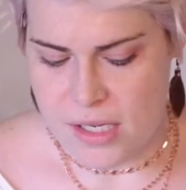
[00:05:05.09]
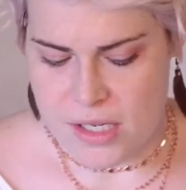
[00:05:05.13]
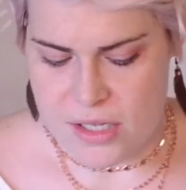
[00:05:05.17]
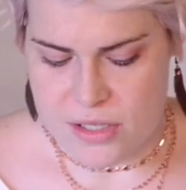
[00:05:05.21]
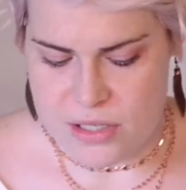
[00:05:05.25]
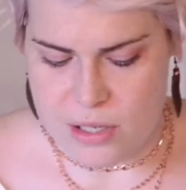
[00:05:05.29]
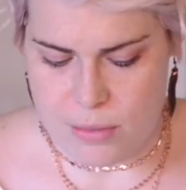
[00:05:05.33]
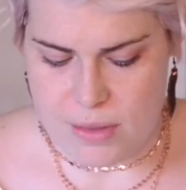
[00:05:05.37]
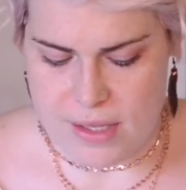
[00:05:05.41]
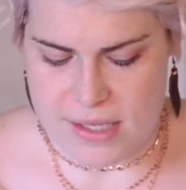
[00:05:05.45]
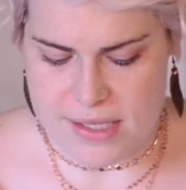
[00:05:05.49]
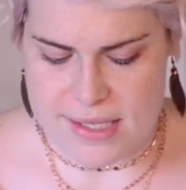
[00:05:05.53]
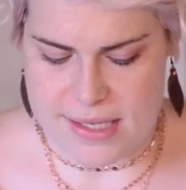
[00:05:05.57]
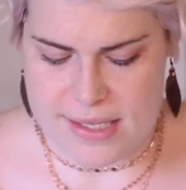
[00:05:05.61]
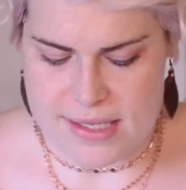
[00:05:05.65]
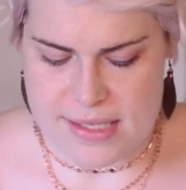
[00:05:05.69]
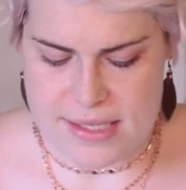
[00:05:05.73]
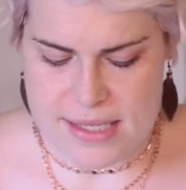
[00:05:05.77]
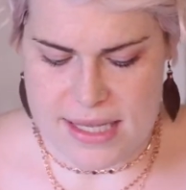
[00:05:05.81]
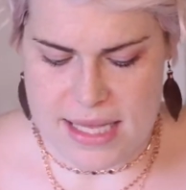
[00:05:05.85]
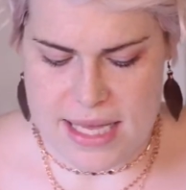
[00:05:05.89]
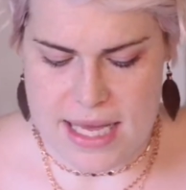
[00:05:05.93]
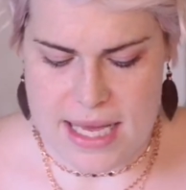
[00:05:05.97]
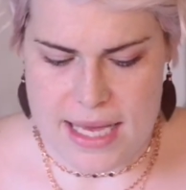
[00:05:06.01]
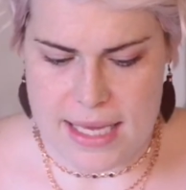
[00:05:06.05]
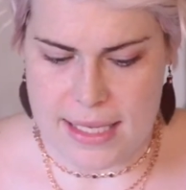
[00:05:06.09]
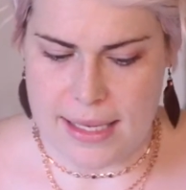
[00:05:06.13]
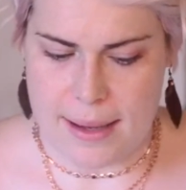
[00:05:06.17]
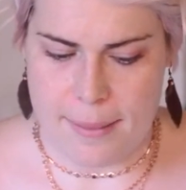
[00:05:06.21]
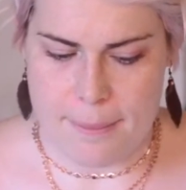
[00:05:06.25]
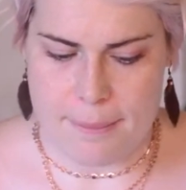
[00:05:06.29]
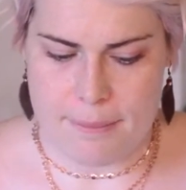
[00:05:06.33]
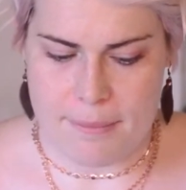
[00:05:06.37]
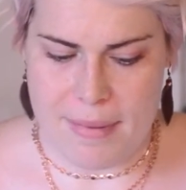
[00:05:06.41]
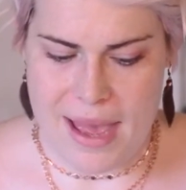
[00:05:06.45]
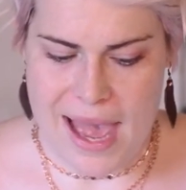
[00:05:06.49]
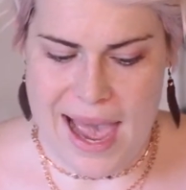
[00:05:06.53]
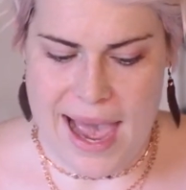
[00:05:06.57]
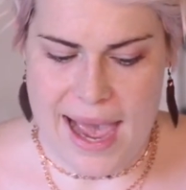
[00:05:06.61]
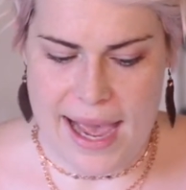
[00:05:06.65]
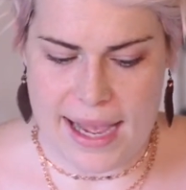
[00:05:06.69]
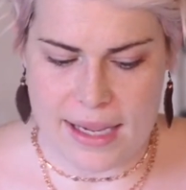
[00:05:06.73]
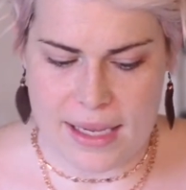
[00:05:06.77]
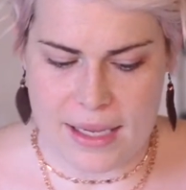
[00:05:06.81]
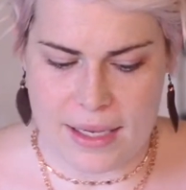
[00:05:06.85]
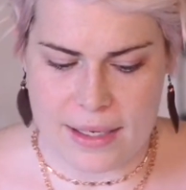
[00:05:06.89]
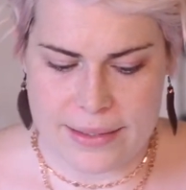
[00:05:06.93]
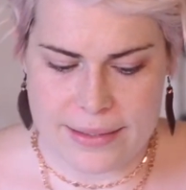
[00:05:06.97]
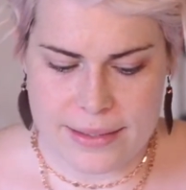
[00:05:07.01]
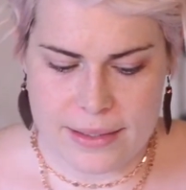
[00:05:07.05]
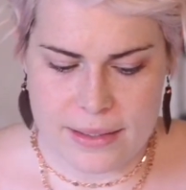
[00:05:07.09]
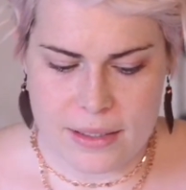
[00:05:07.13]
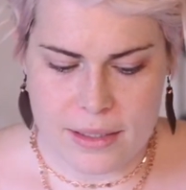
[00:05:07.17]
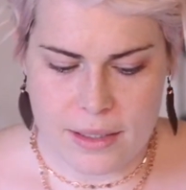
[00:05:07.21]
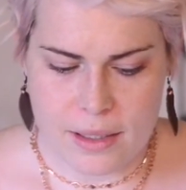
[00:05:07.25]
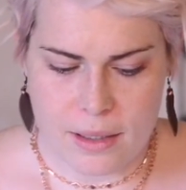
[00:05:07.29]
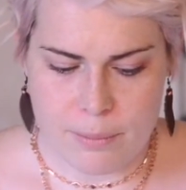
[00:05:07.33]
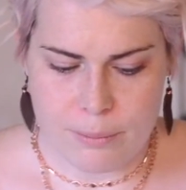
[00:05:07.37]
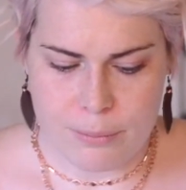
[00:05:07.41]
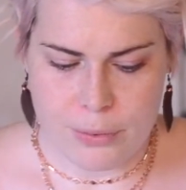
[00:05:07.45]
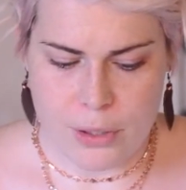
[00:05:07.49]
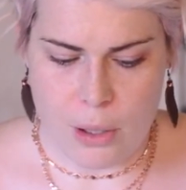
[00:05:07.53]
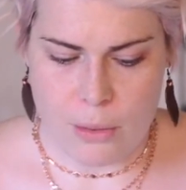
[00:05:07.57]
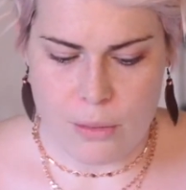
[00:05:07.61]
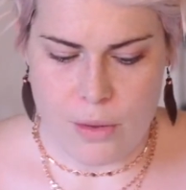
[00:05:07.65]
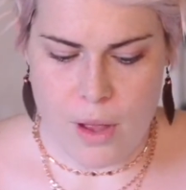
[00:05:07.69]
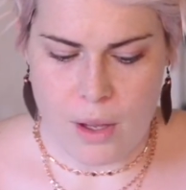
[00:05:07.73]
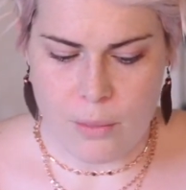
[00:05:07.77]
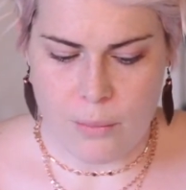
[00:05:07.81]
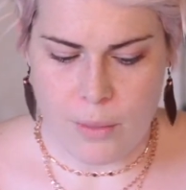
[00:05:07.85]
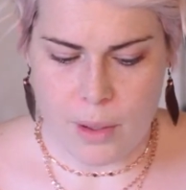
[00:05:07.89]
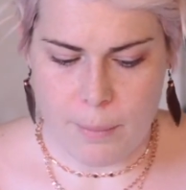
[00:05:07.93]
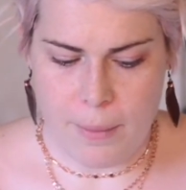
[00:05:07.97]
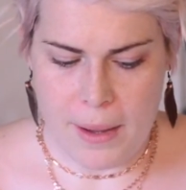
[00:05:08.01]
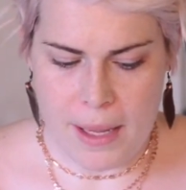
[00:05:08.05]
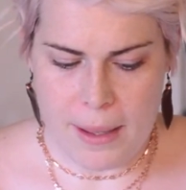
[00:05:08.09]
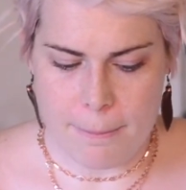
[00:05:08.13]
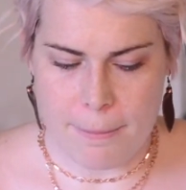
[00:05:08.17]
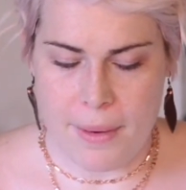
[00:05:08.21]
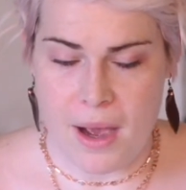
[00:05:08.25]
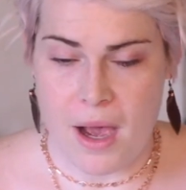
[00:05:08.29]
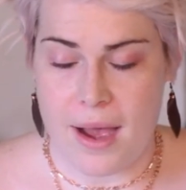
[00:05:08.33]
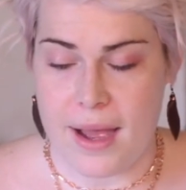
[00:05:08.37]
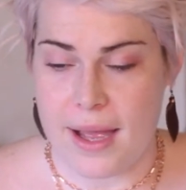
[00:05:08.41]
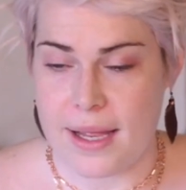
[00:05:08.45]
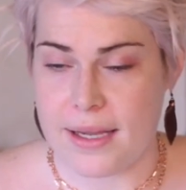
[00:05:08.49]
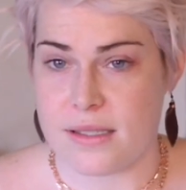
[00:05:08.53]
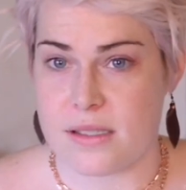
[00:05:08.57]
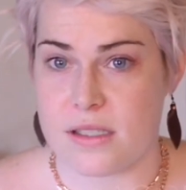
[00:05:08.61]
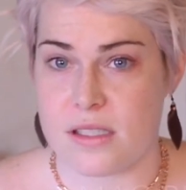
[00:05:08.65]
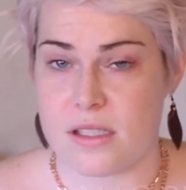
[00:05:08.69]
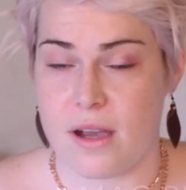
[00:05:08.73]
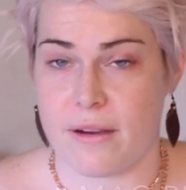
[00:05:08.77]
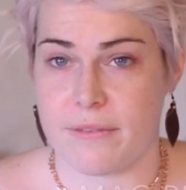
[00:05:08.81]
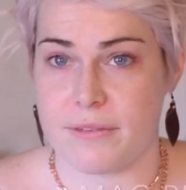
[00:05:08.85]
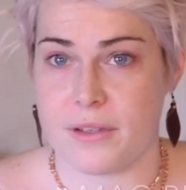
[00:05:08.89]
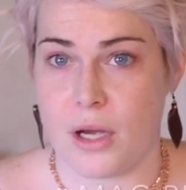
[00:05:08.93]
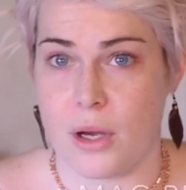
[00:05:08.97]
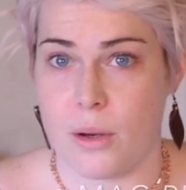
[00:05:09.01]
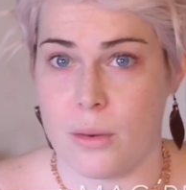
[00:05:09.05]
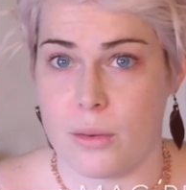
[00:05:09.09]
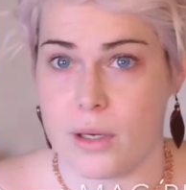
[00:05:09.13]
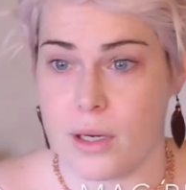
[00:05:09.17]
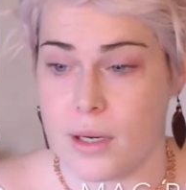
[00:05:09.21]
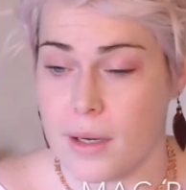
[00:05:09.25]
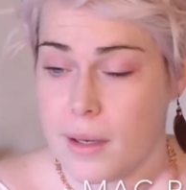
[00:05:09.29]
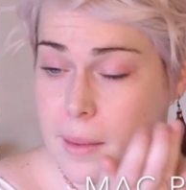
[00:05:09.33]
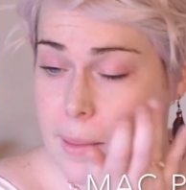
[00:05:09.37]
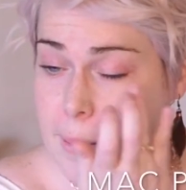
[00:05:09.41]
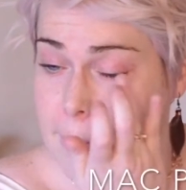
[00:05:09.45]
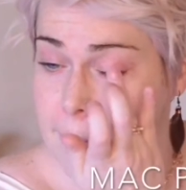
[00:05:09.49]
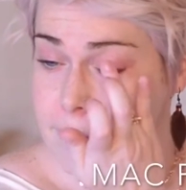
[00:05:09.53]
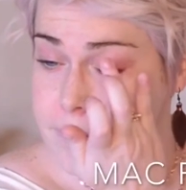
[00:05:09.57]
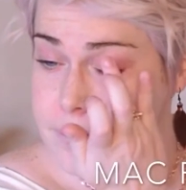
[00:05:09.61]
So this is the MAC Pro Longwear Pink Pot in Soft Ochre.